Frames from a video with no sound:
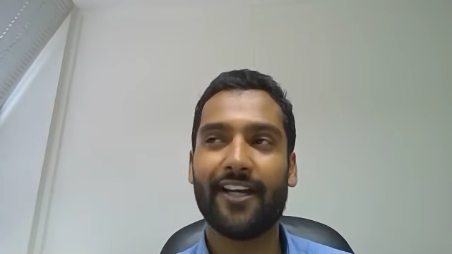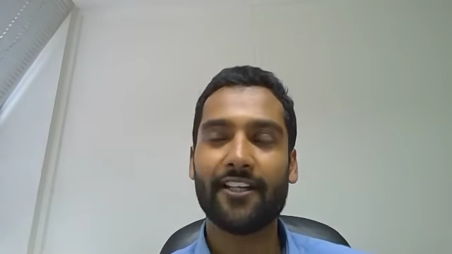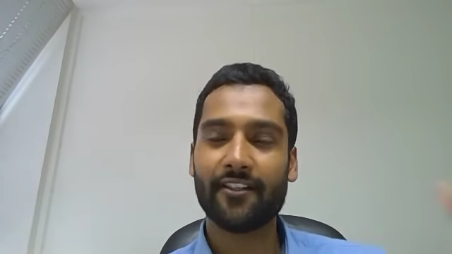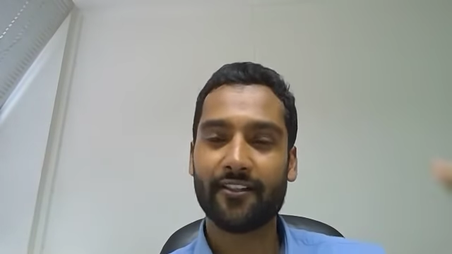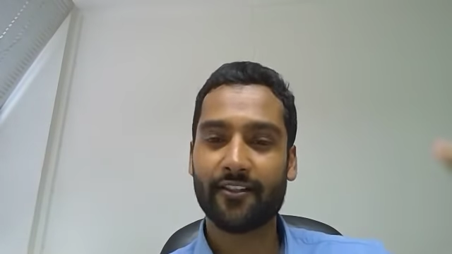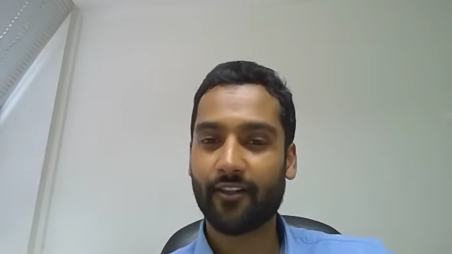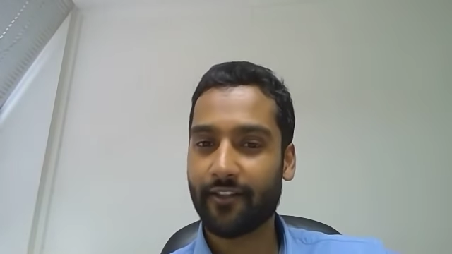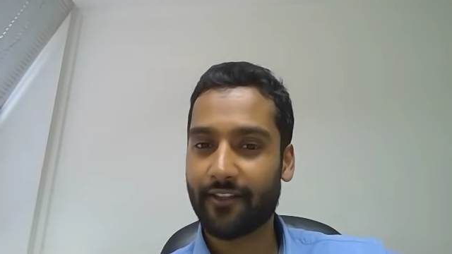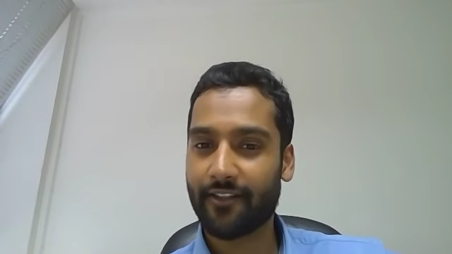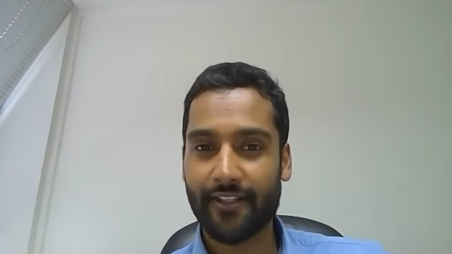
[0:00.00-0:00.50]
I
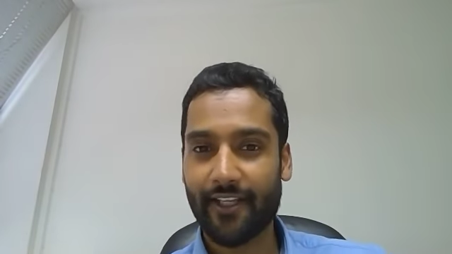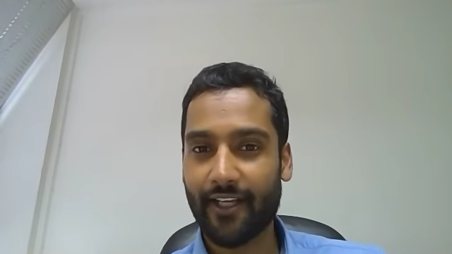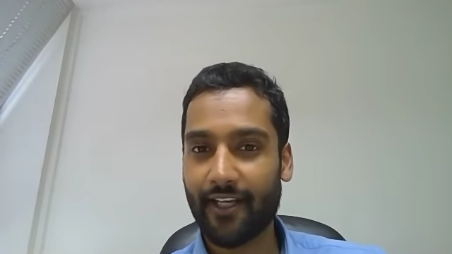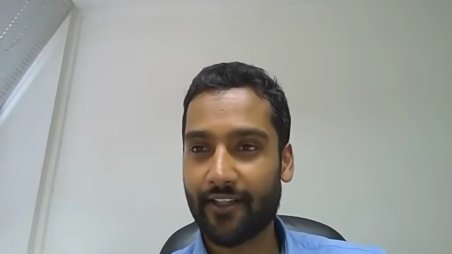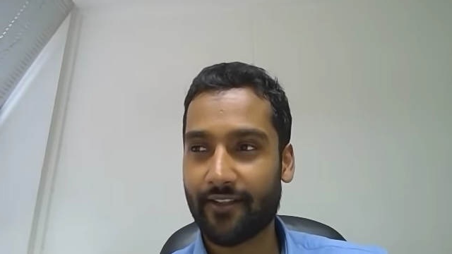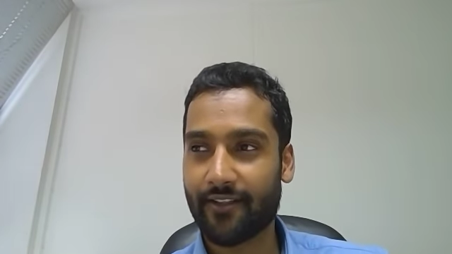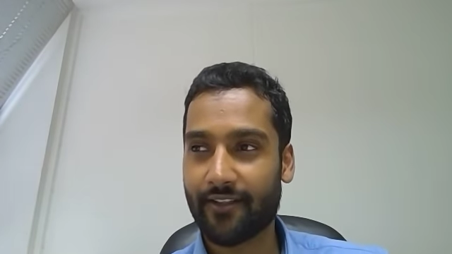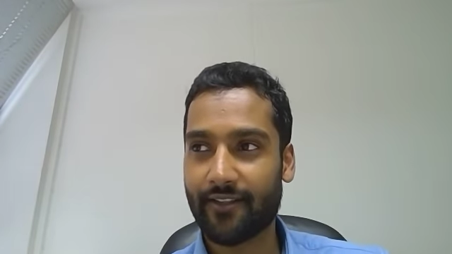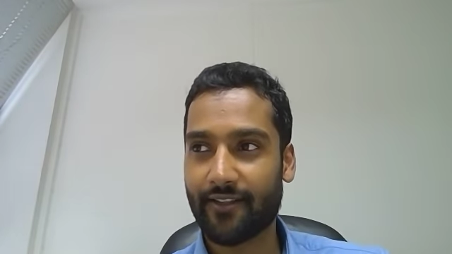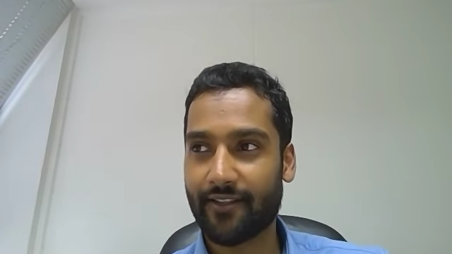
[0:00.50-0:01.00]
didn't start the
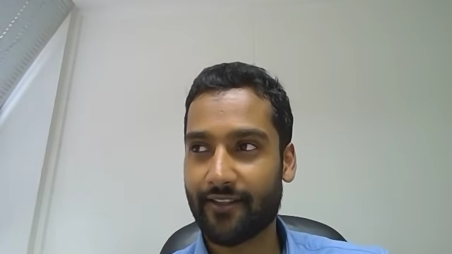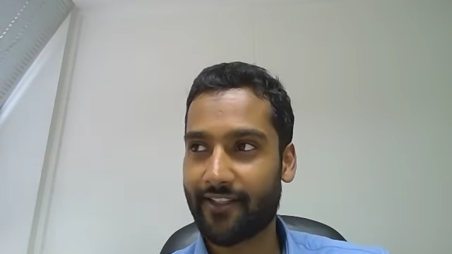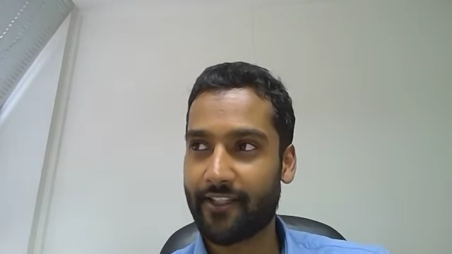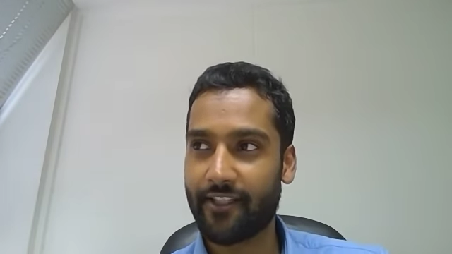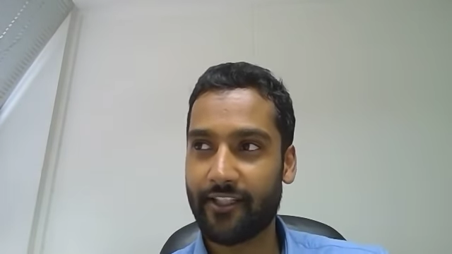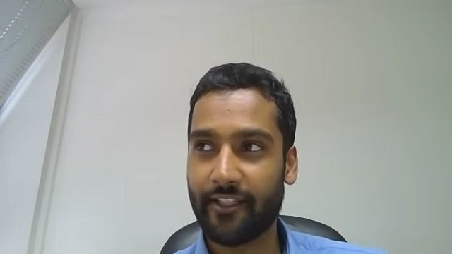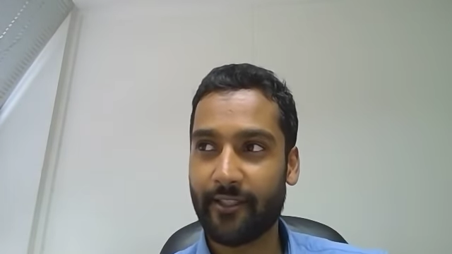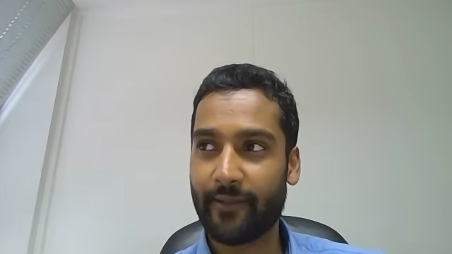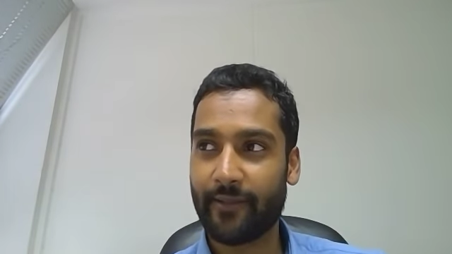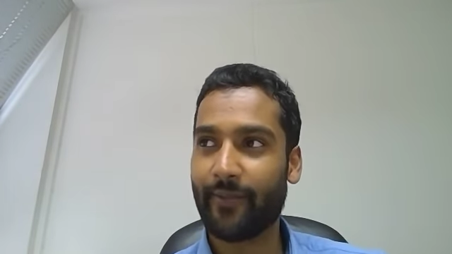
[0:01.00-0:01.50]
dance
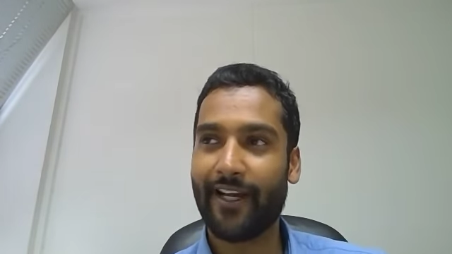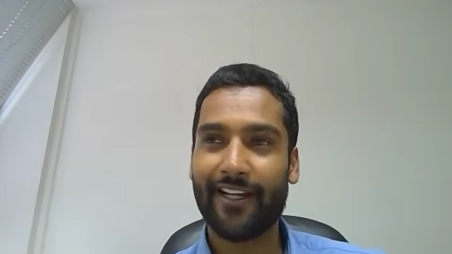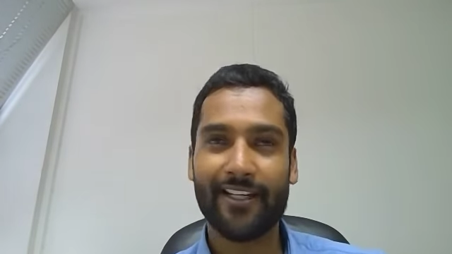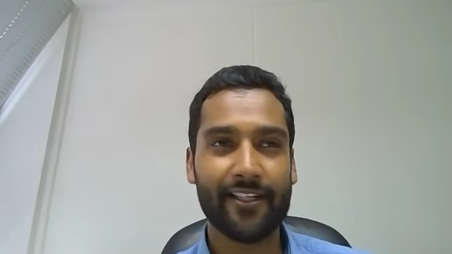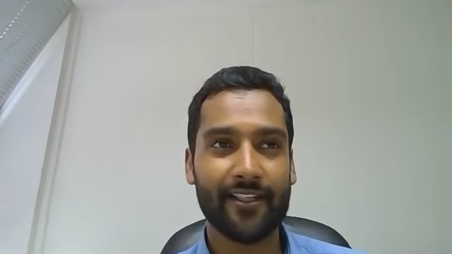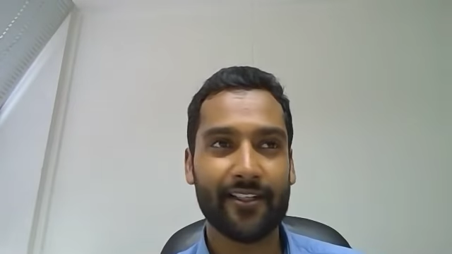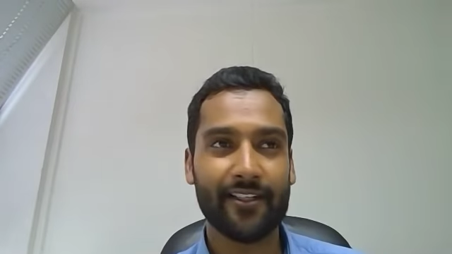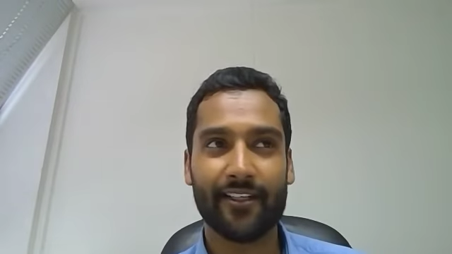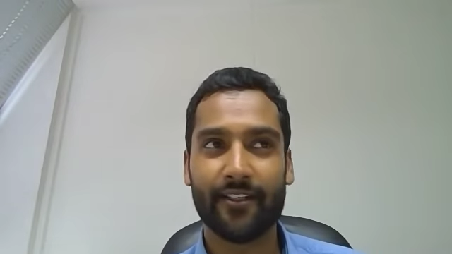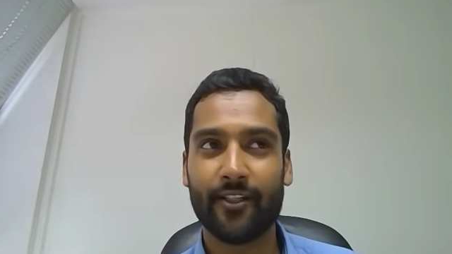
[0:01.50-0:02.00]
team, I
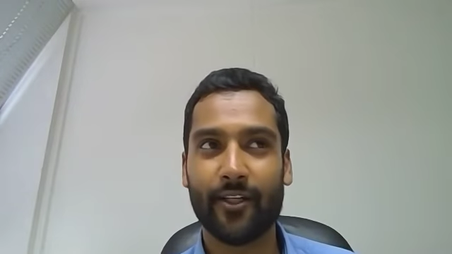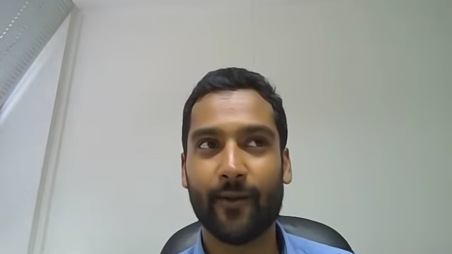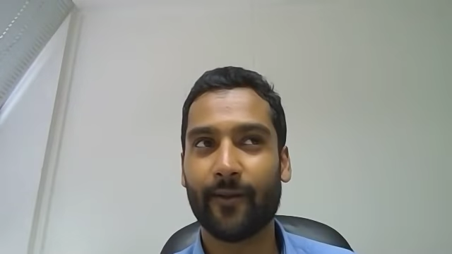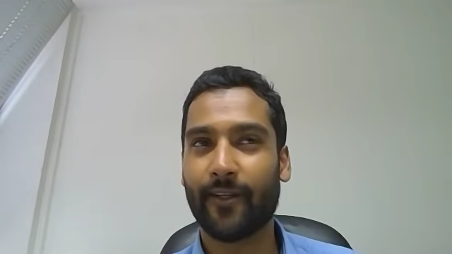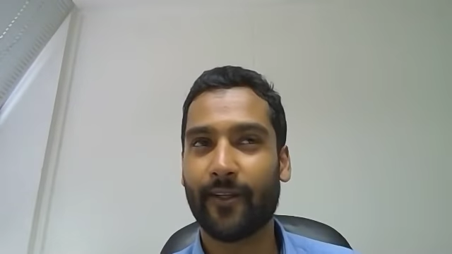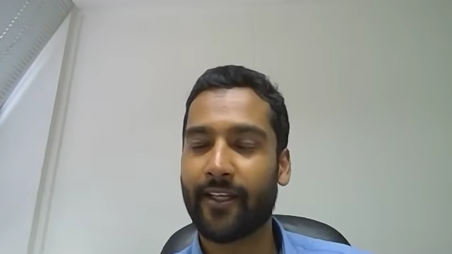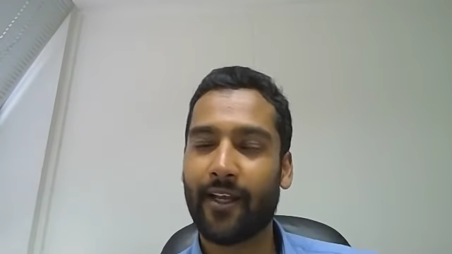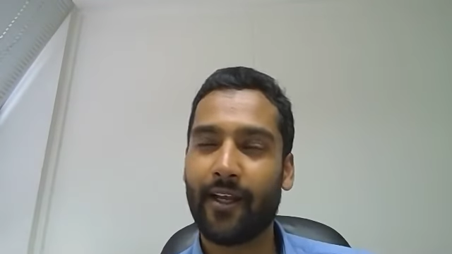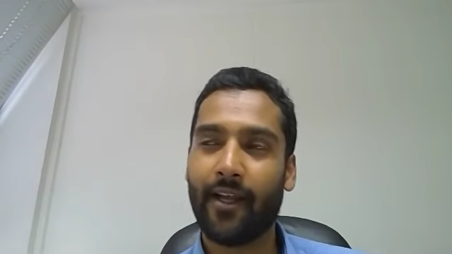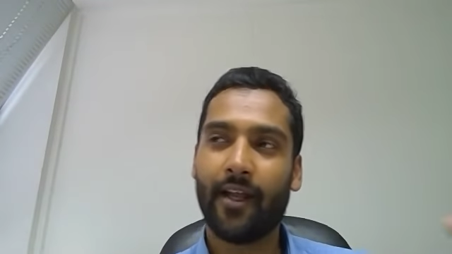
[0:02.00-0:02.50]
didn't, you know,
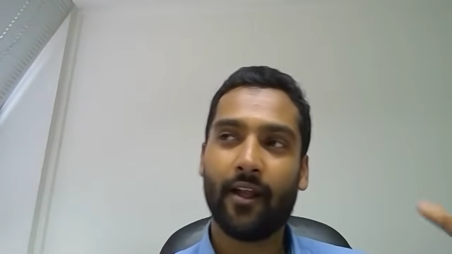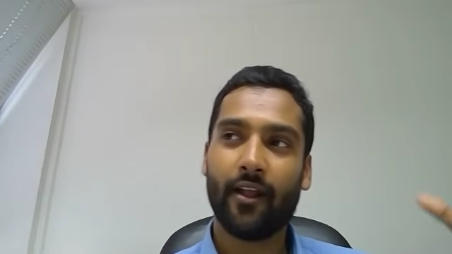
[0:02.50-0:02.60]
like